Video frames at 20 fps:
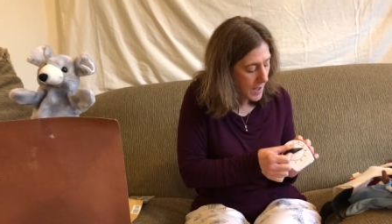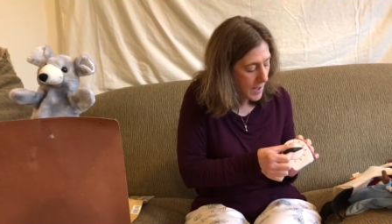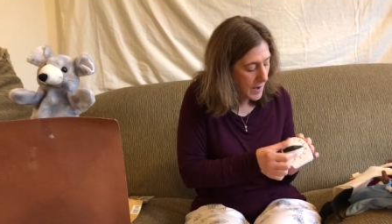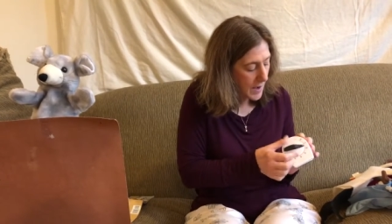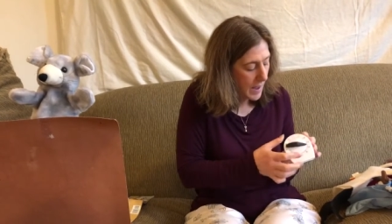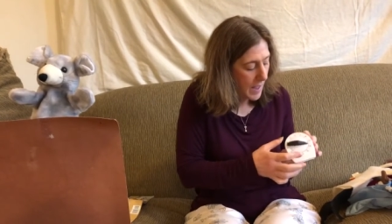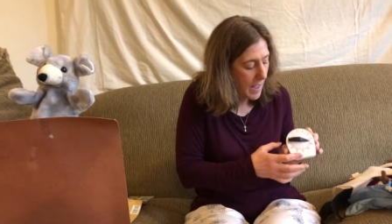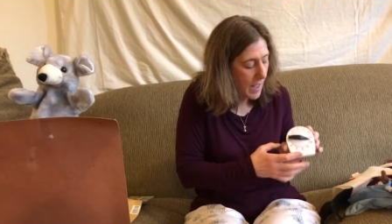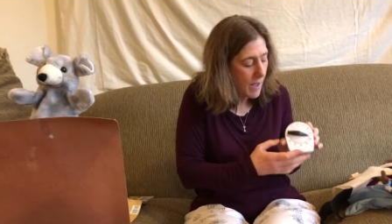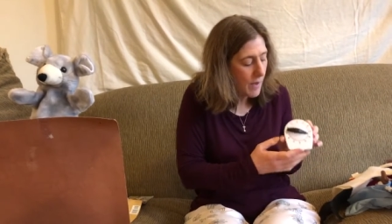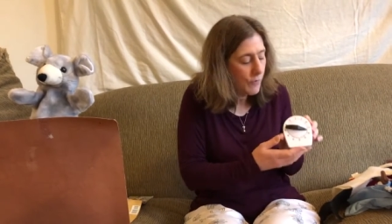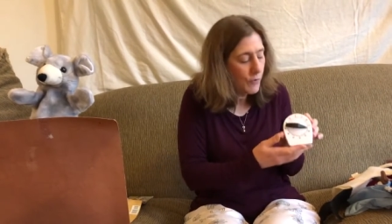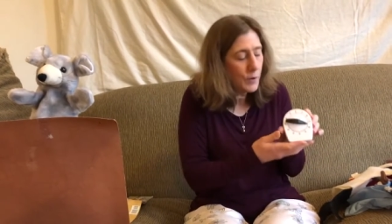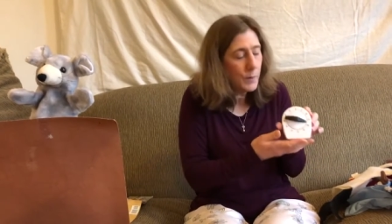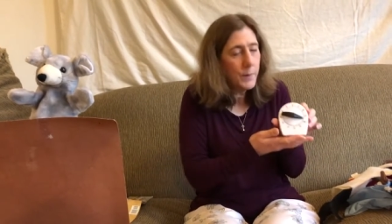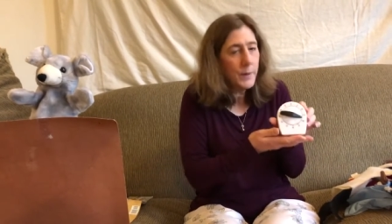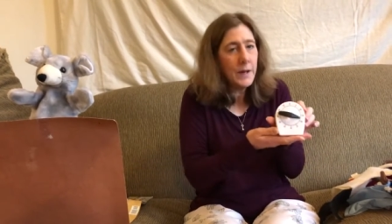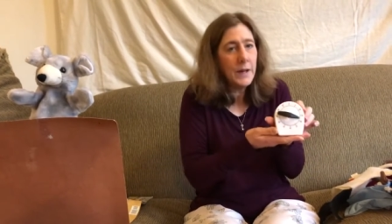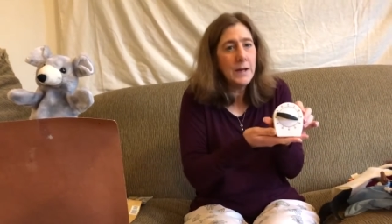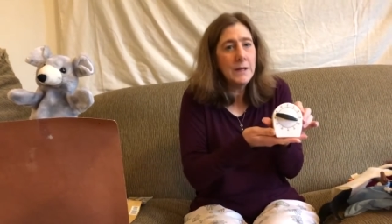and
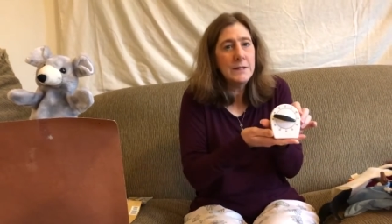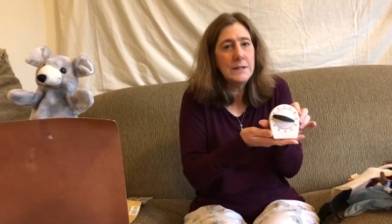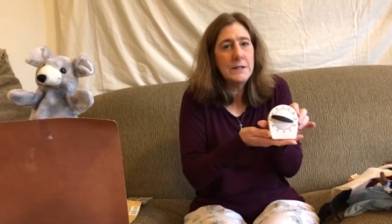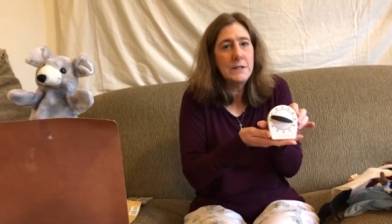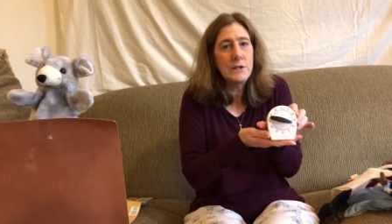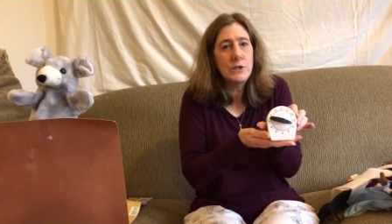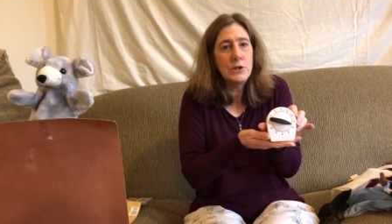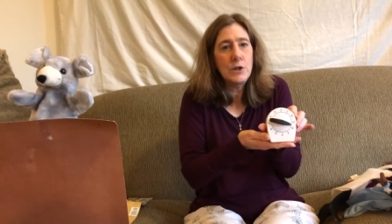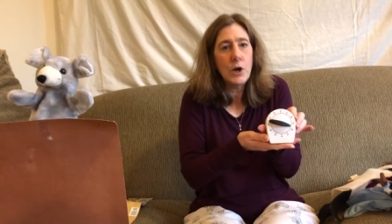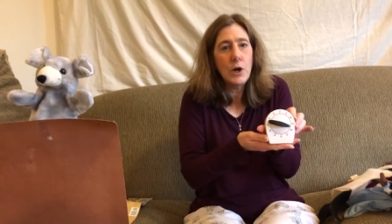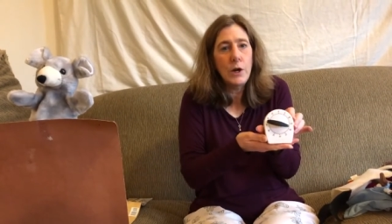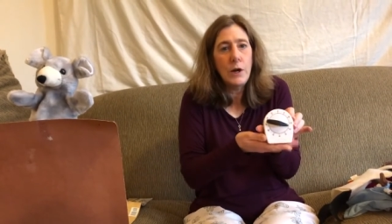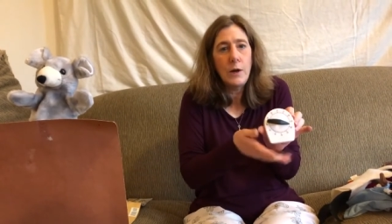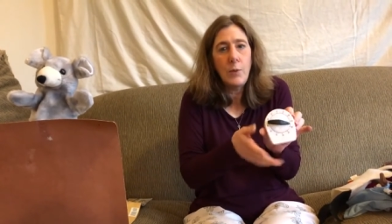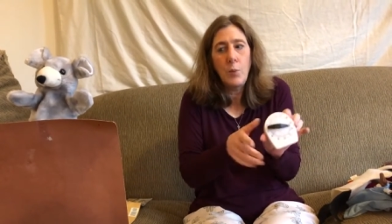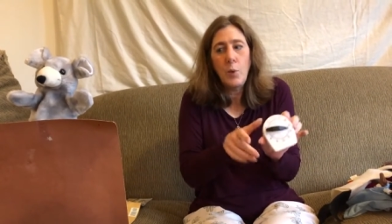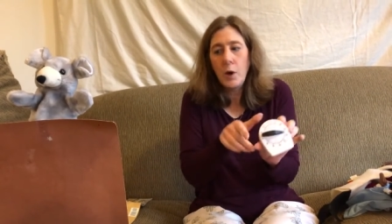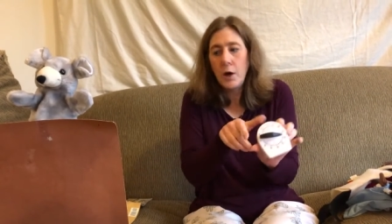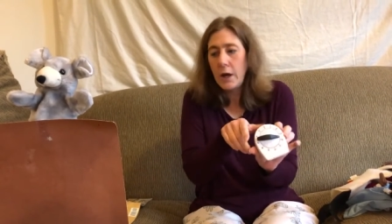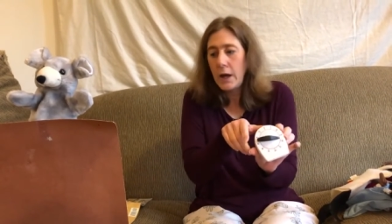everybody
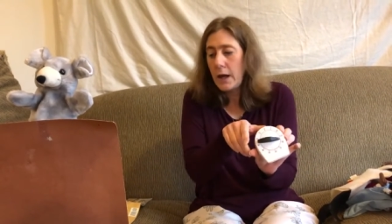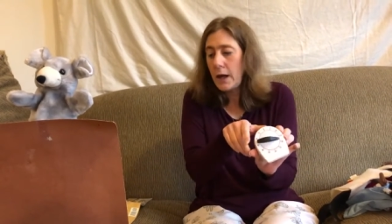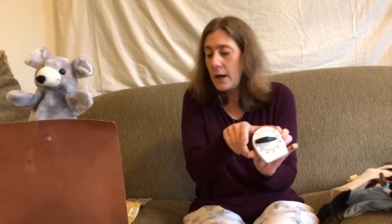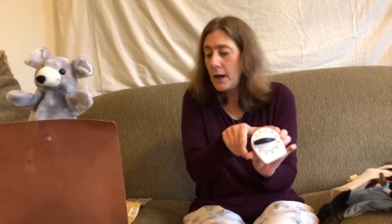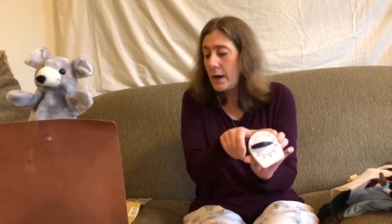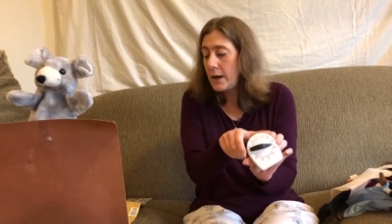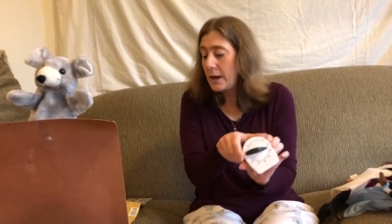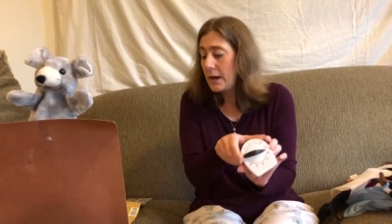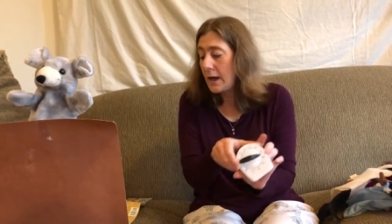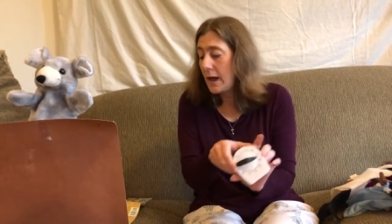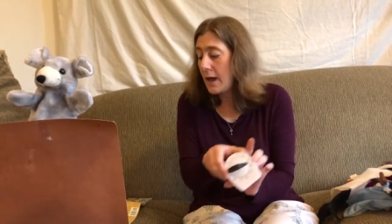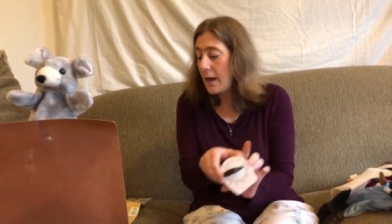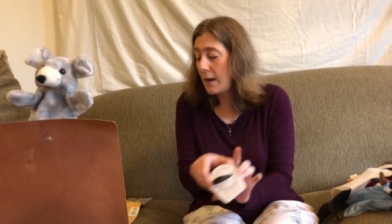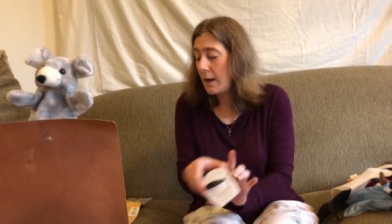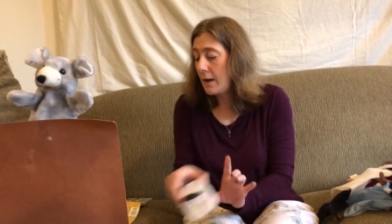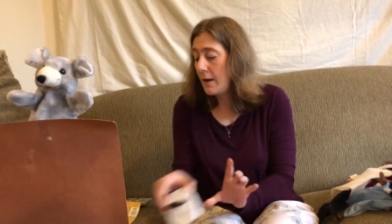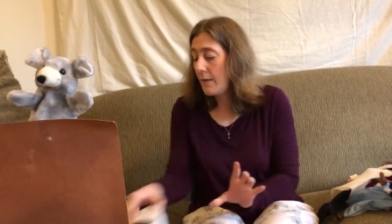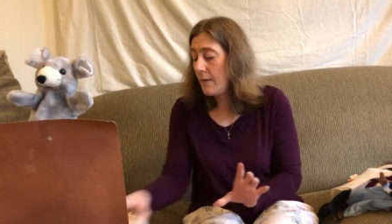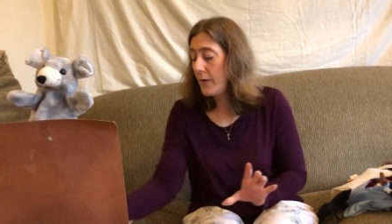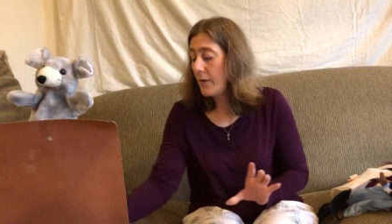started working
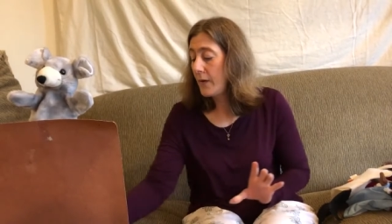again.